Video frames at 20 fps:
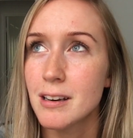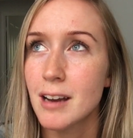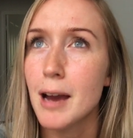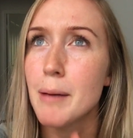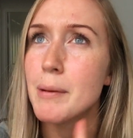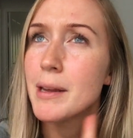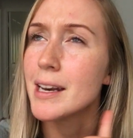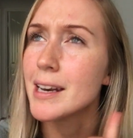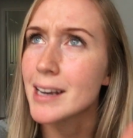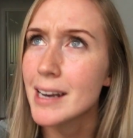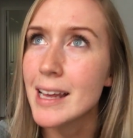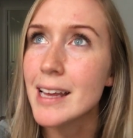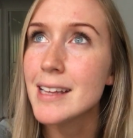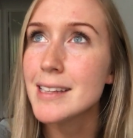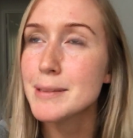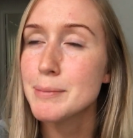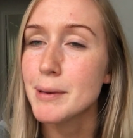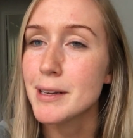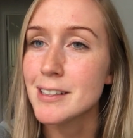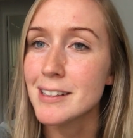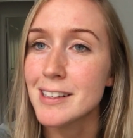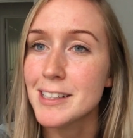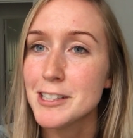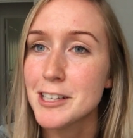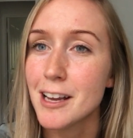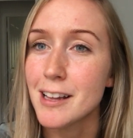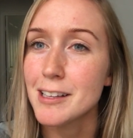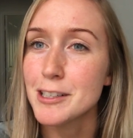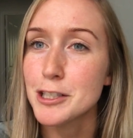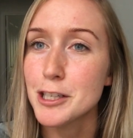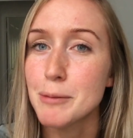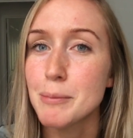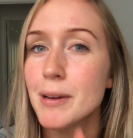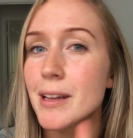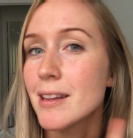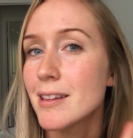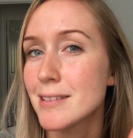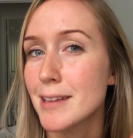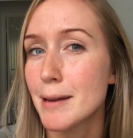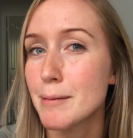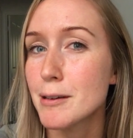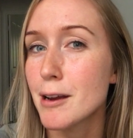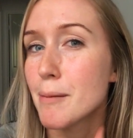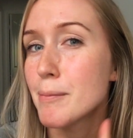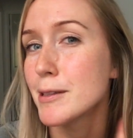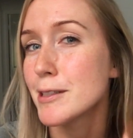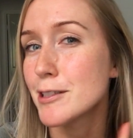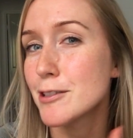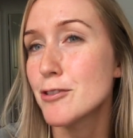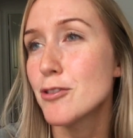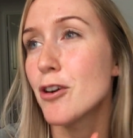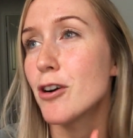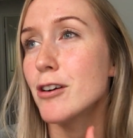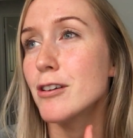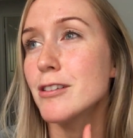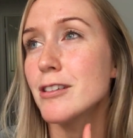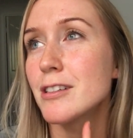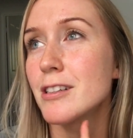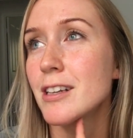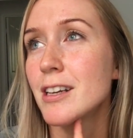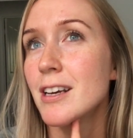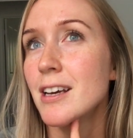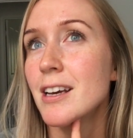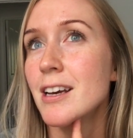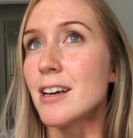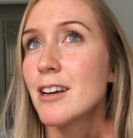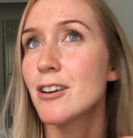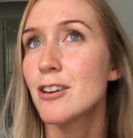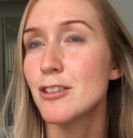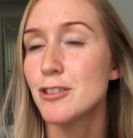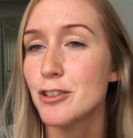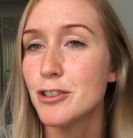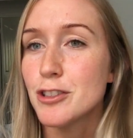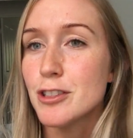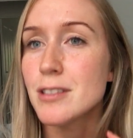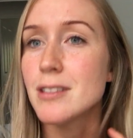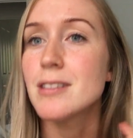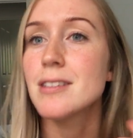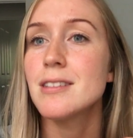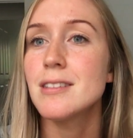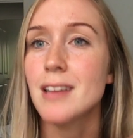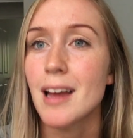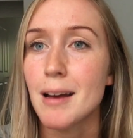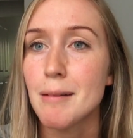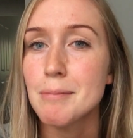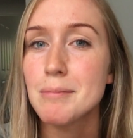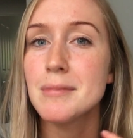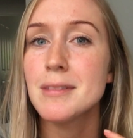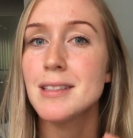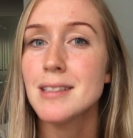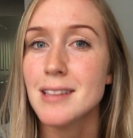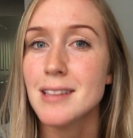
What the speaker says: I mean, it is mentally challenging, but at the same time it's not, because you just step.